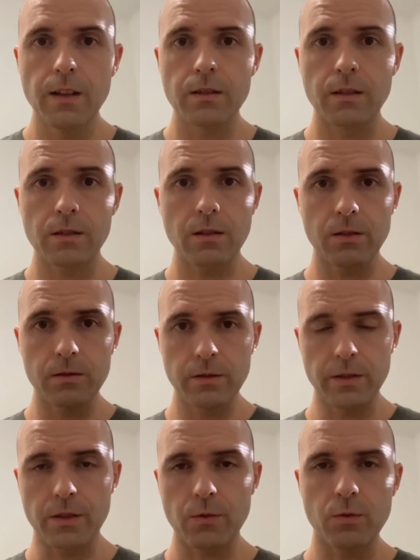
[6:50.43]

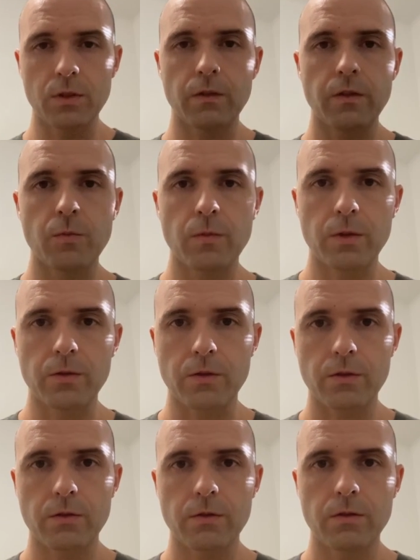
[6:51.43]
Syzkaller is one of the
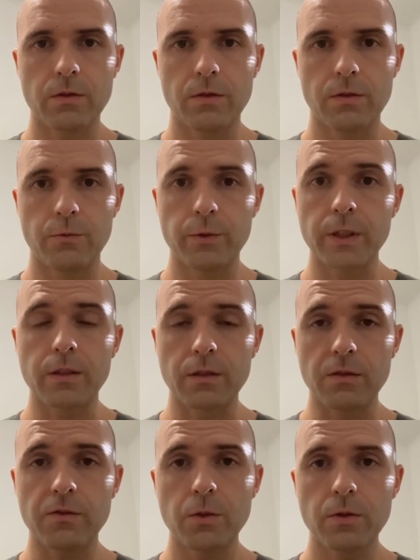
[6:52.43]
most recent
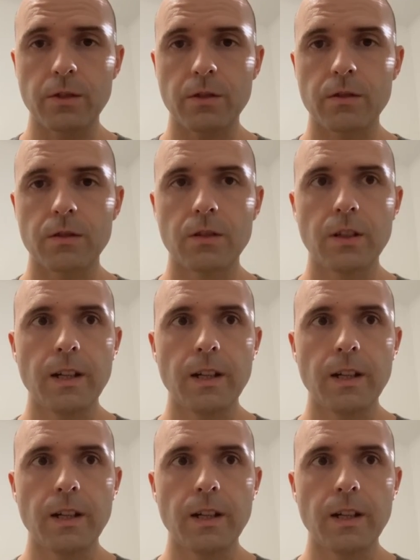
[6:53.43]
efforts,